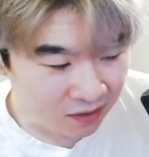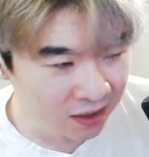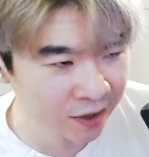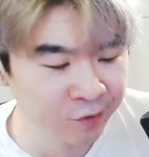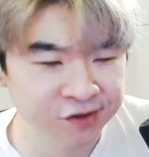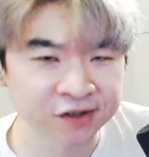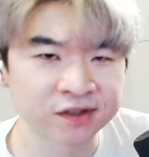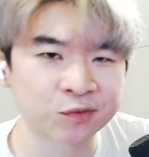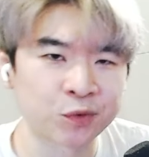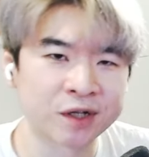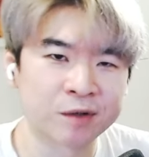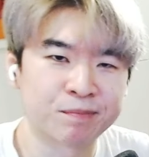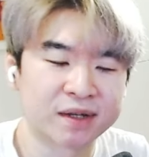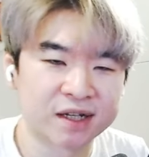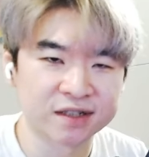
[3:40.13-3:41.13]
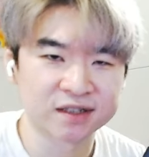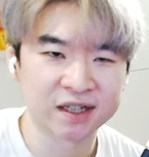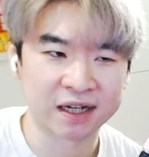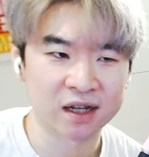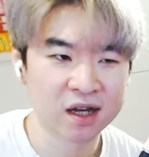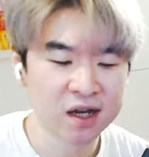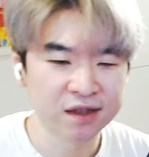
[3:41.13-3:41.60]
It was just weird because
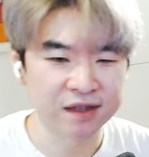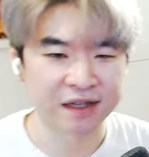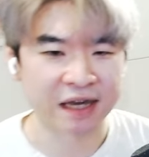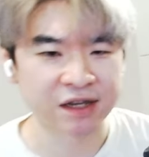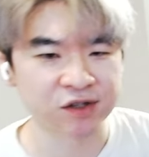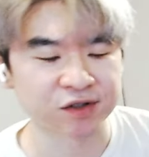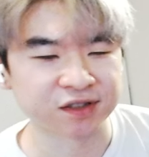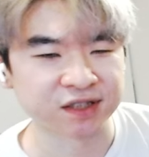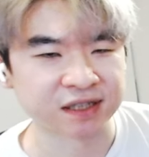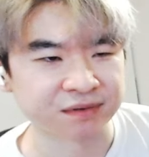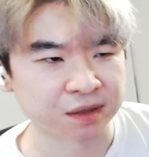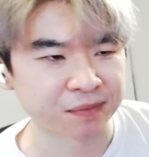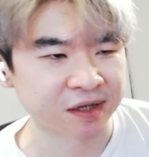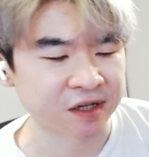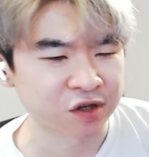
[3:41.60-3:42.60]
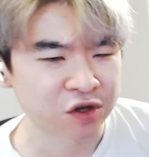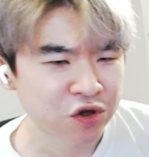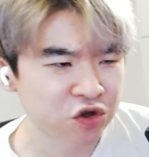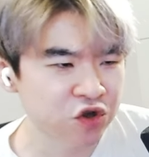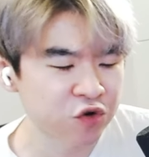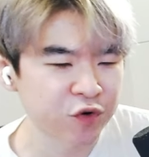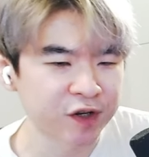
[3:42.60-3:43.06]
like the angel seems to be
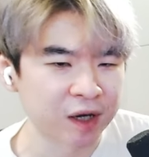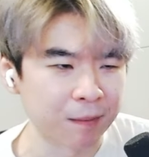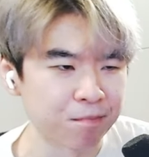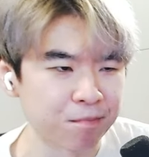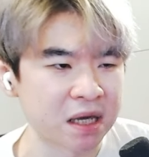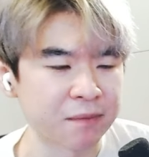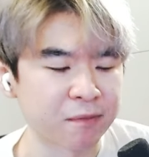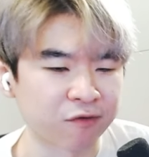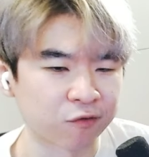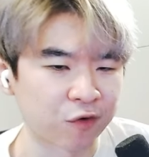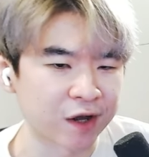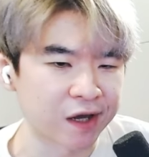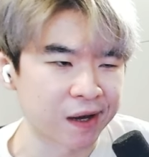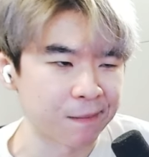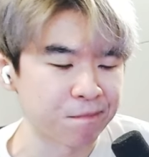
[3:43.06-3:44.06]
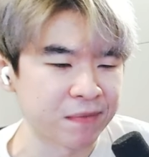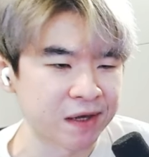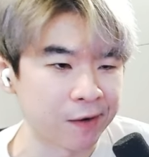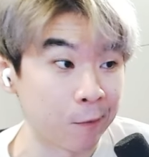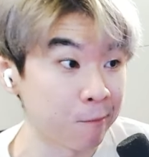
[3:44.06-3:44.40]
shooting a beam of ray at Mio.